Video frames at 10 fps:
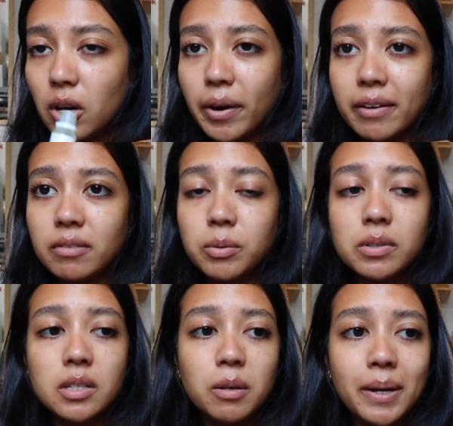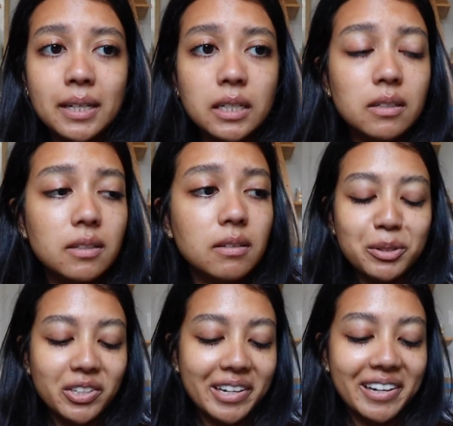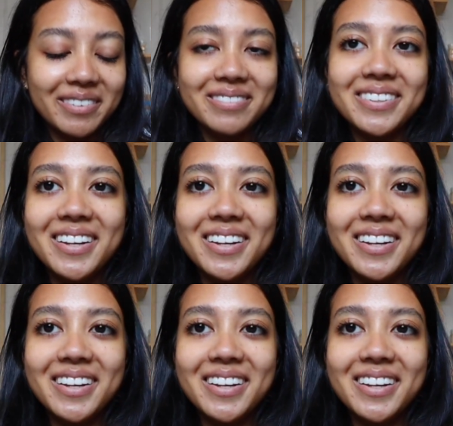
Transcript: Okay, no one steal my ideas. I'm just kidding.